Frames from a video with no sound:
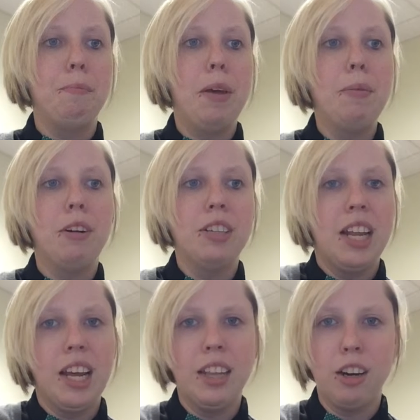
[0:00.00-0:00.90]
People are
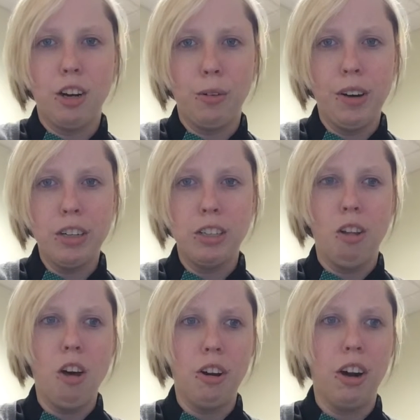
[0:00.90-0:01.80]
staying in their careers
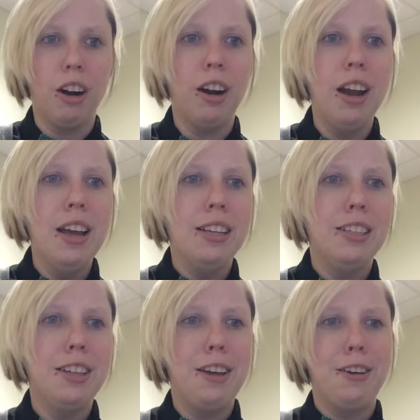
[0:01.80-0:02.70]
longer,
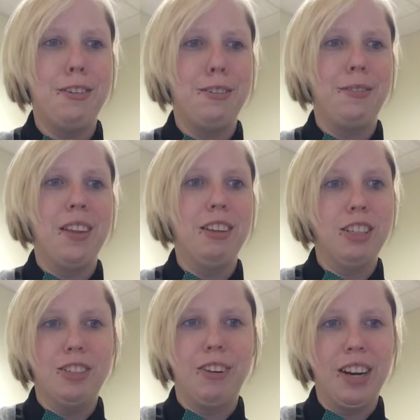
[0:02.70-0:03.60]
so it was
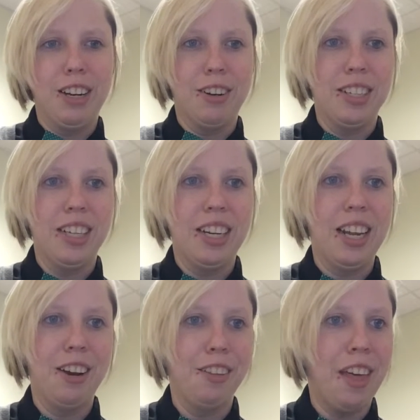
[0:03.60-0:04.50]
just very interesting to
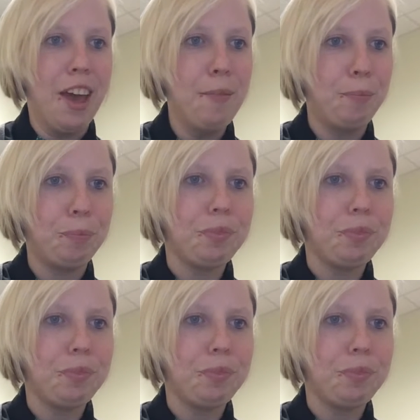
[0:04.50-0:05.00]
hear that.